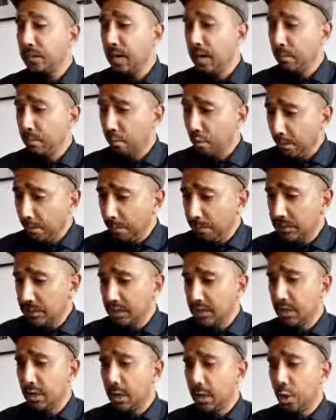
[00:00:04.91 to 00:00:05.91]
a
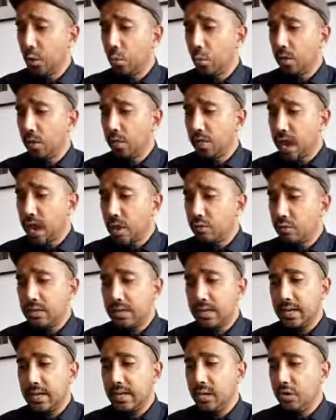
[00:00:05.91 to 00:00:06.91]
property without
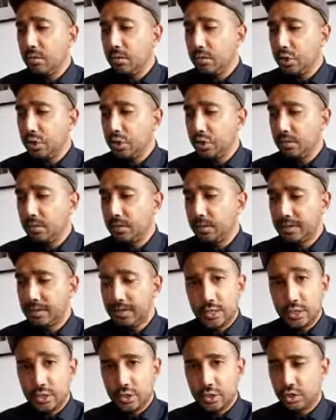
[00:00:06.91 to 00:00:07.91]
a commission
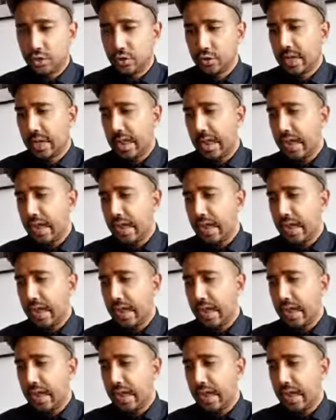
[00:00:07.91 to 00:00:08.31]
percentage